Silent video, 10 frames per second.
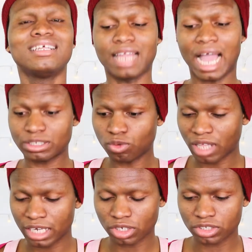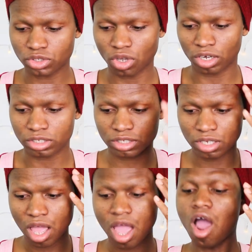that's what I just thought.
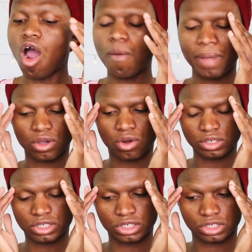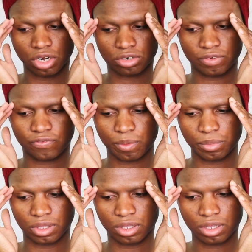Oh my God, this is not good for
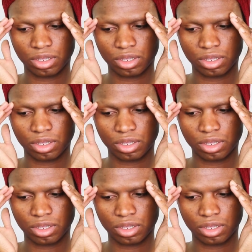me.